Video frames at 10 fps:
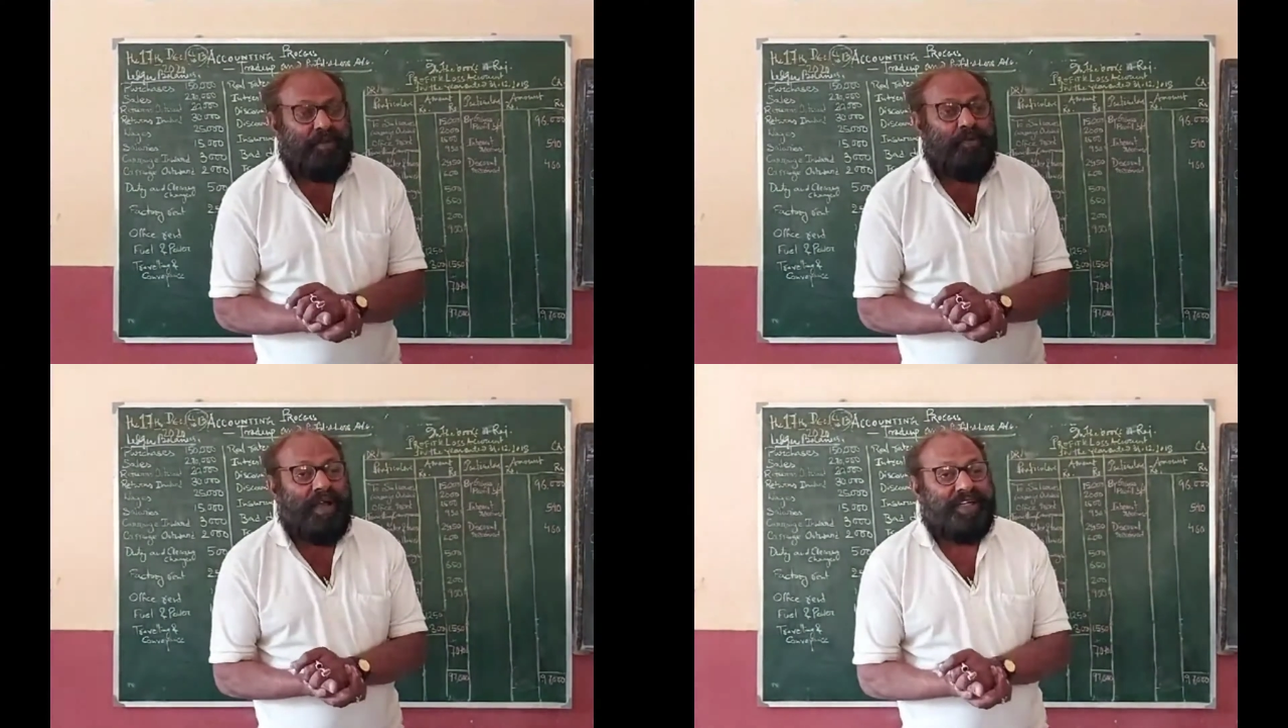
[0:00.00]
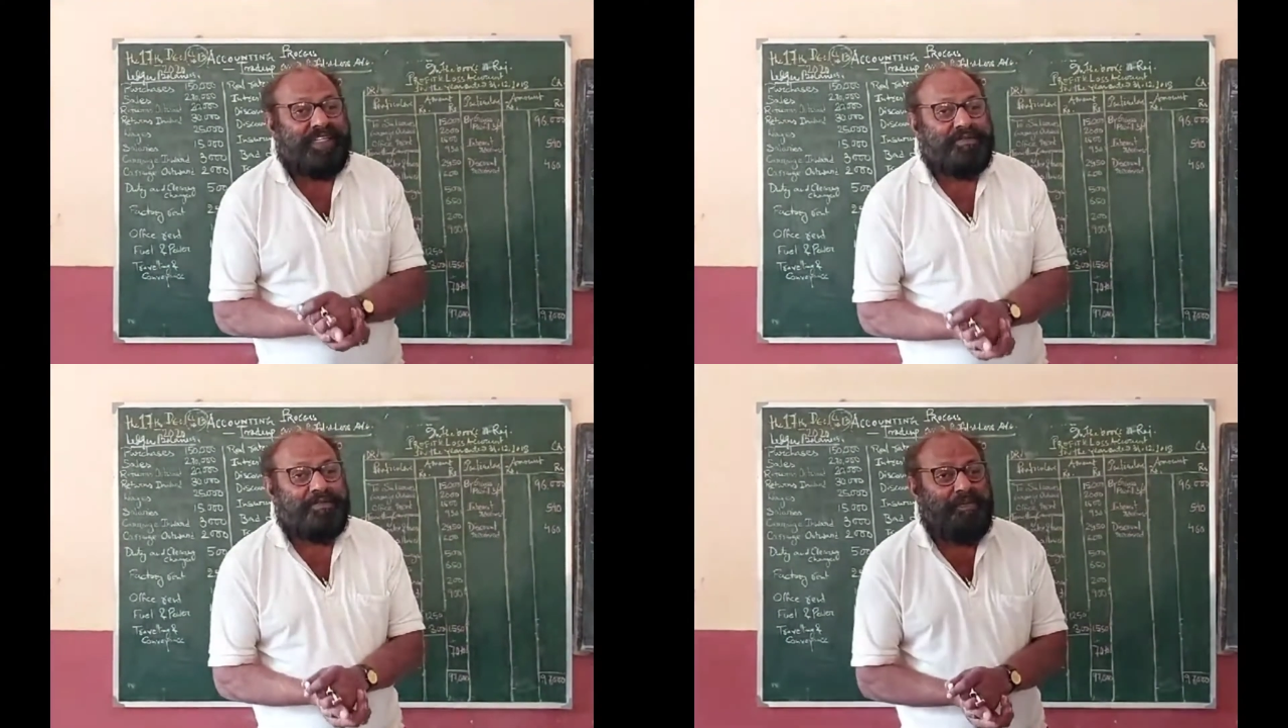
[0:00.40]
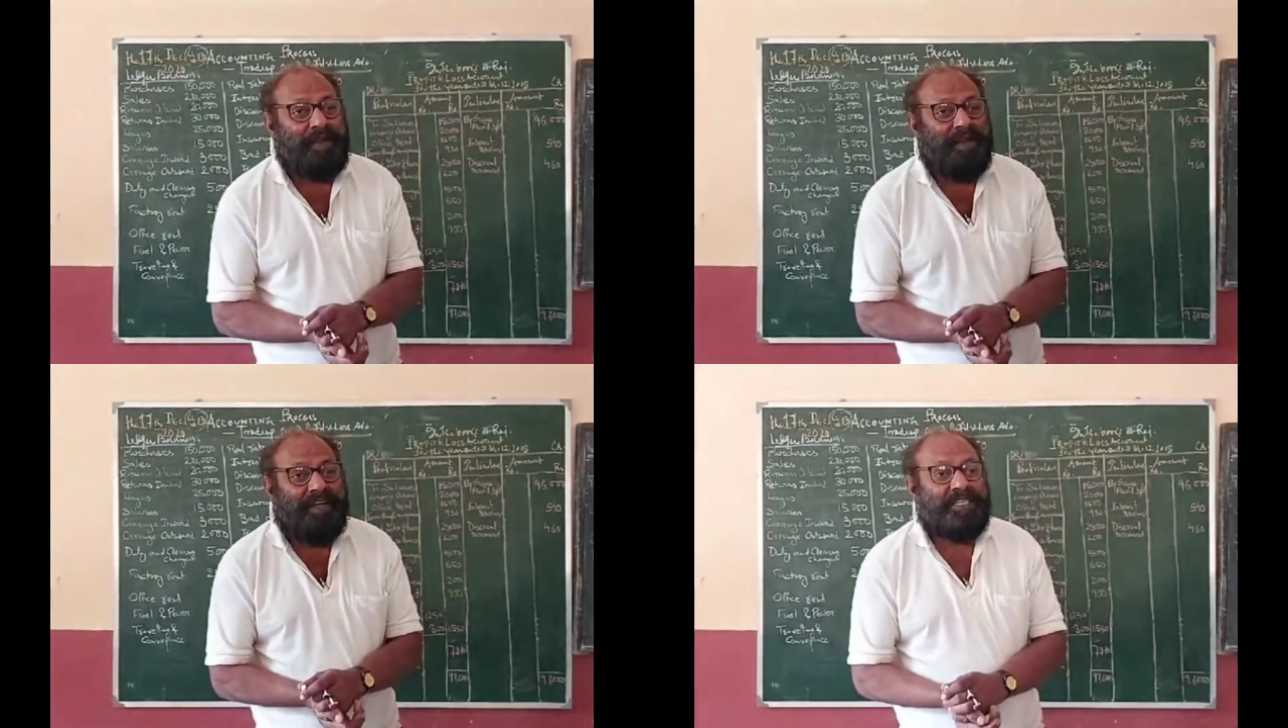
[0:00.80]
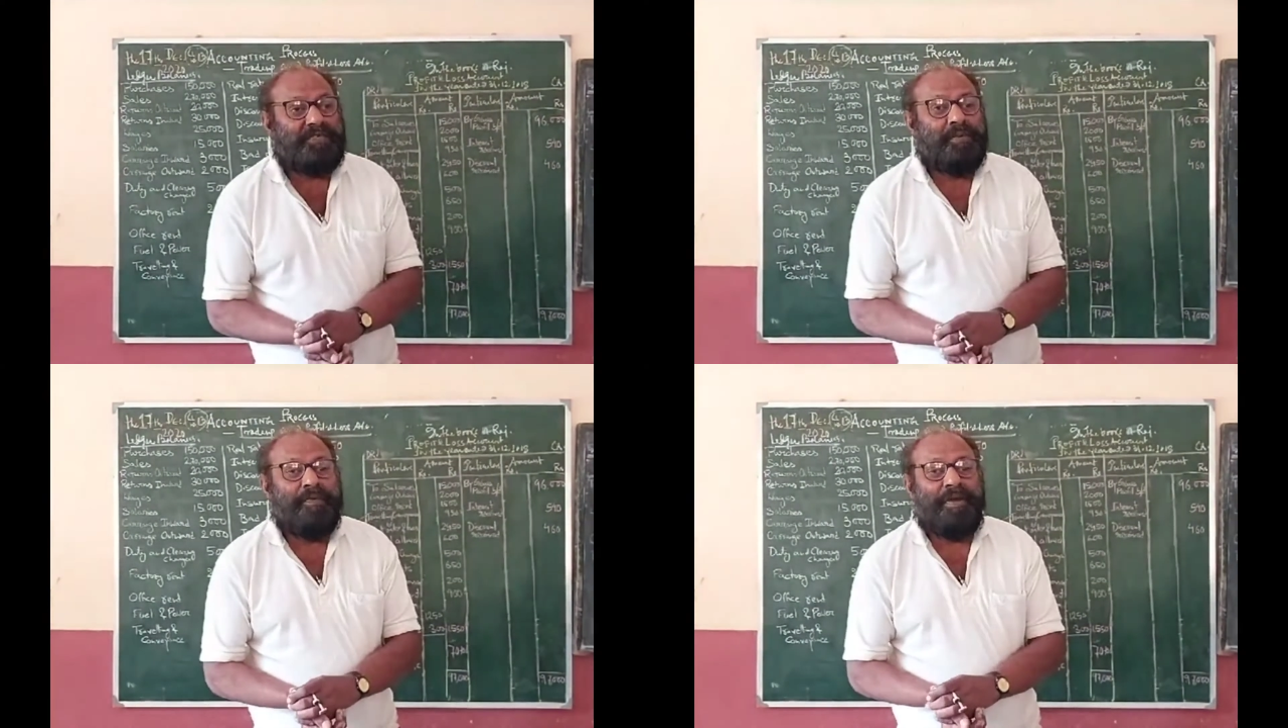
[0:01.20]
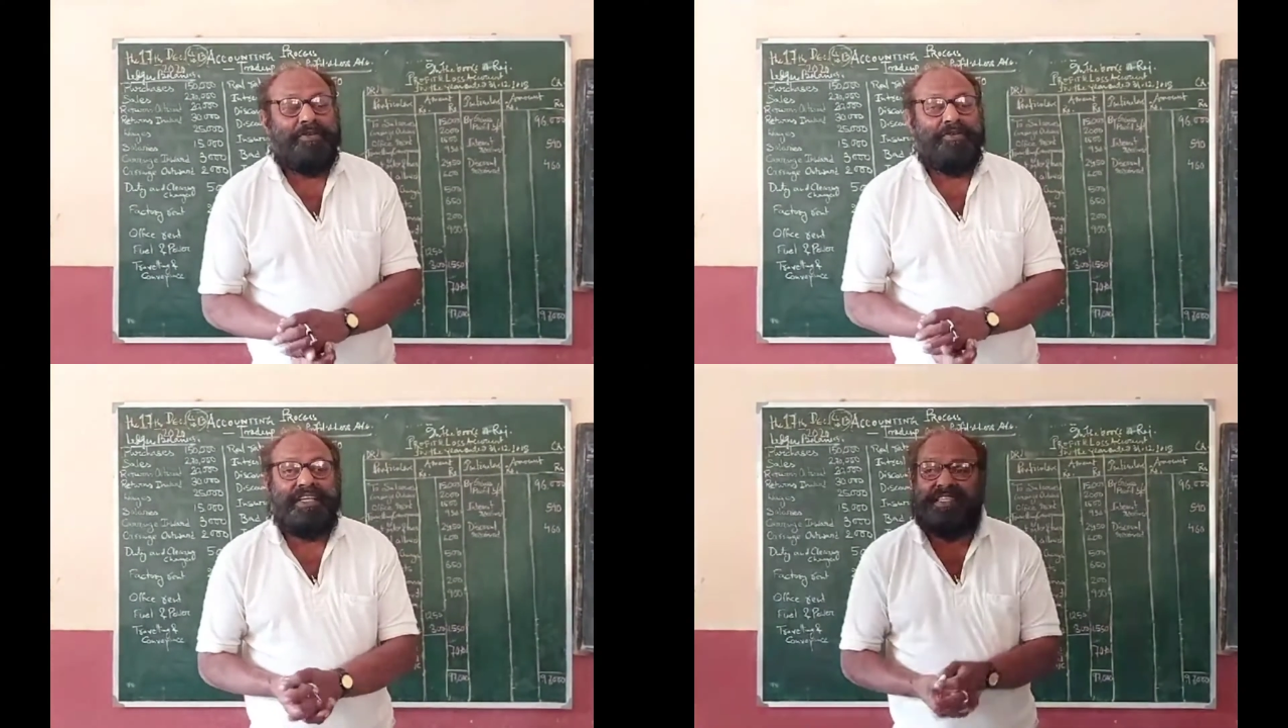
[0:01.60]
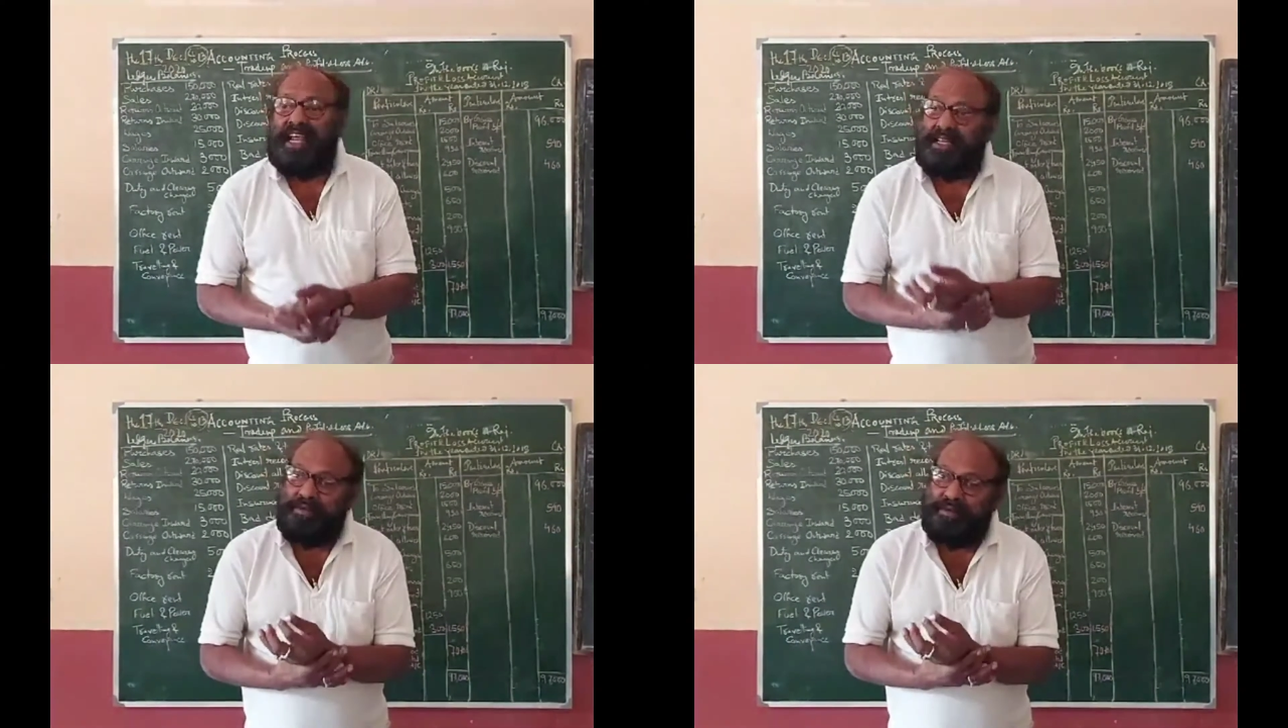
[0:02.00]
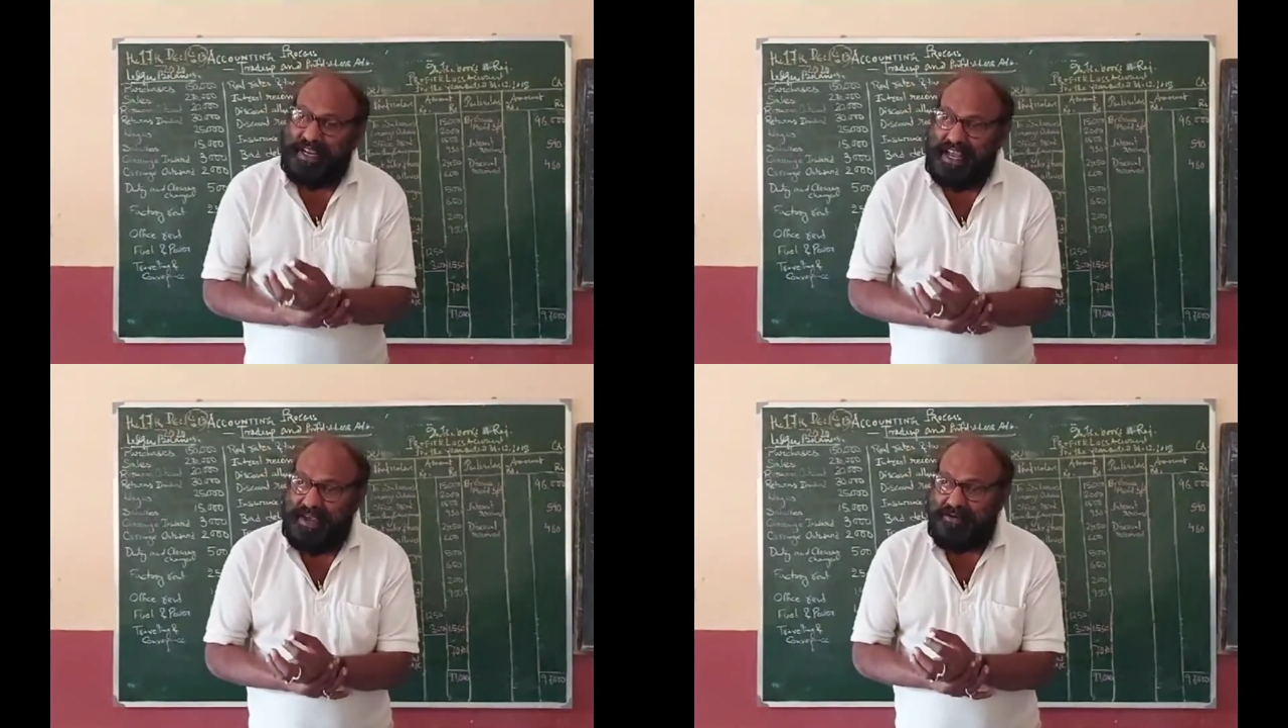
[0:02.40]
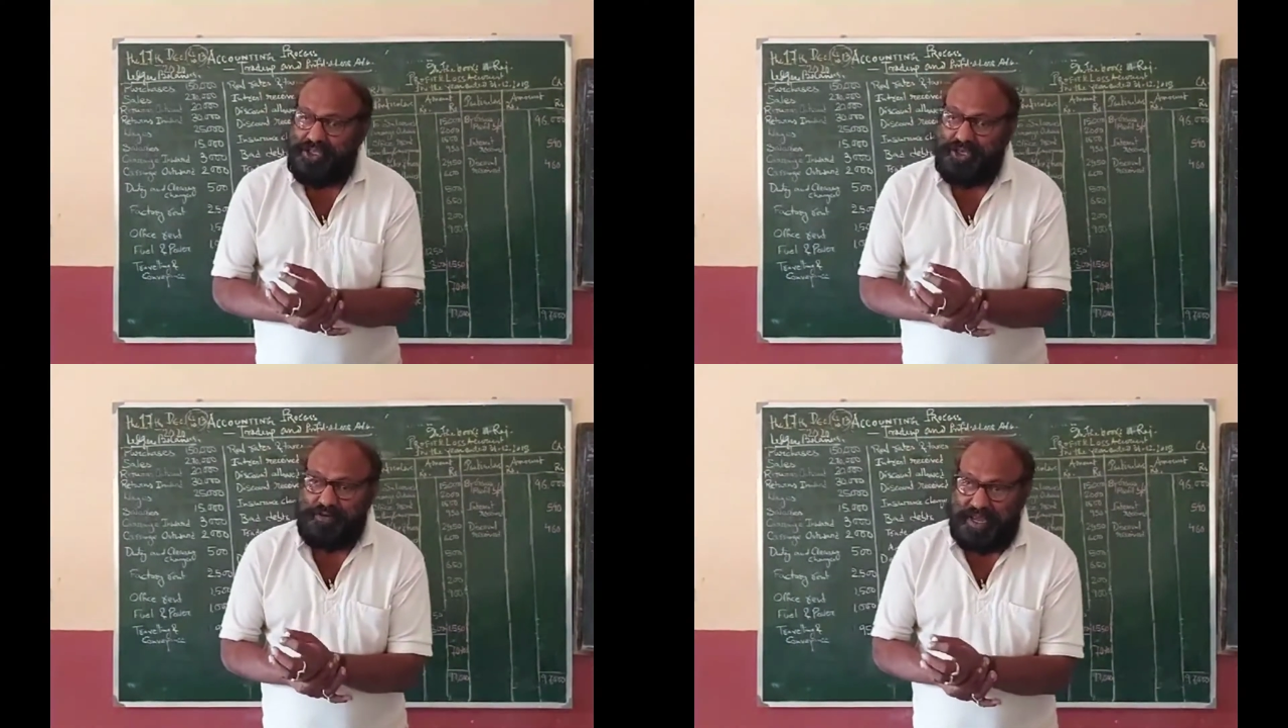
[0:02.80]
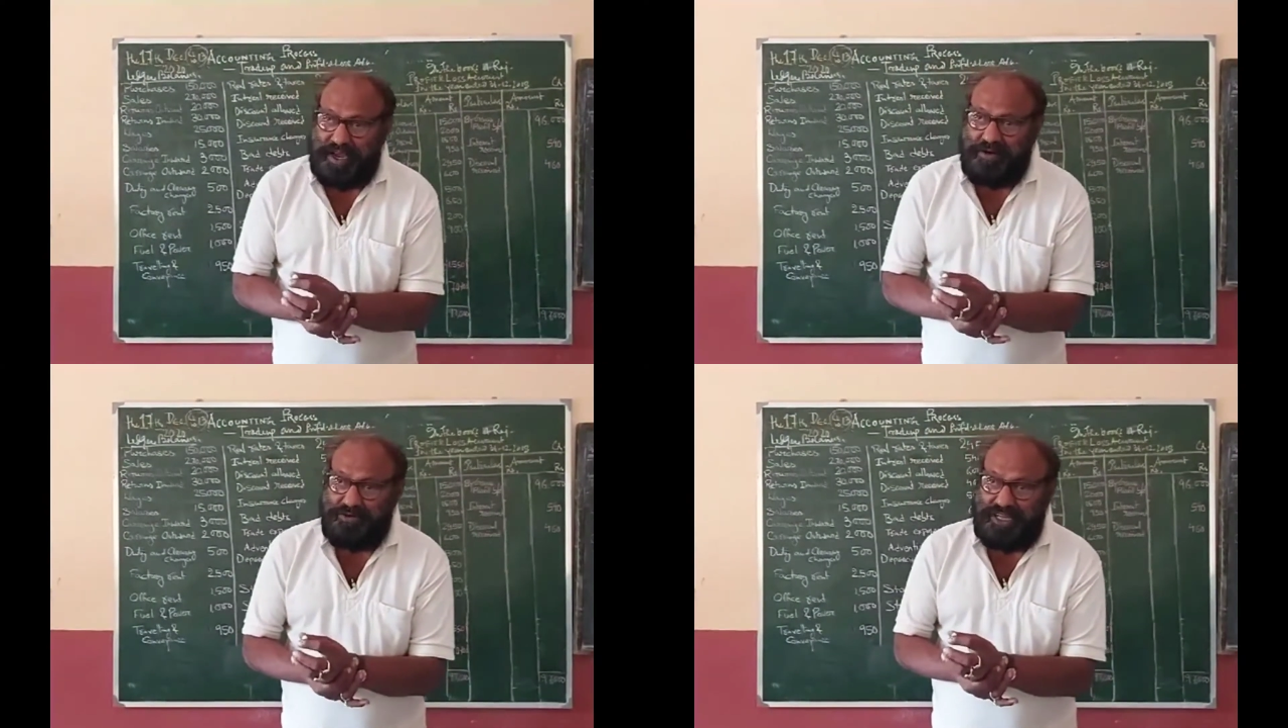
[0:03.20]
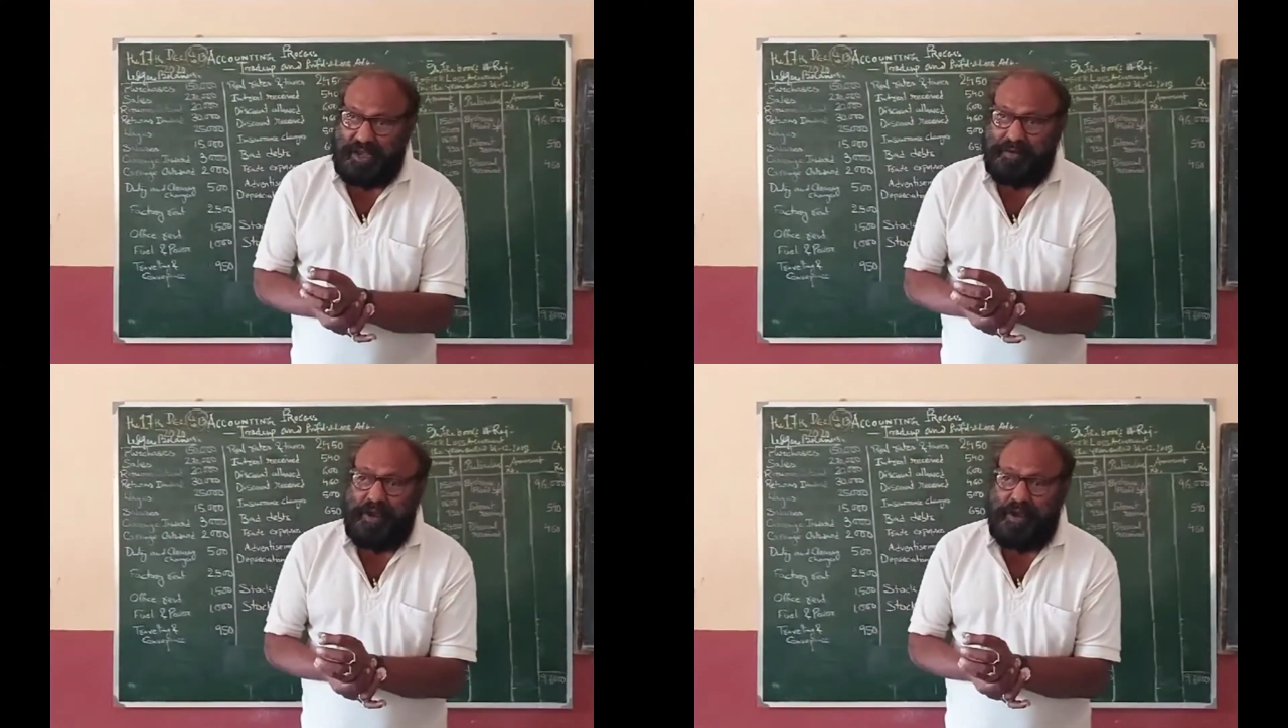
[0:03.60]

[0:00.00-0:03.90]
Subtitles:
Why it is prepared? It is prepared to test the accuracy of the account state.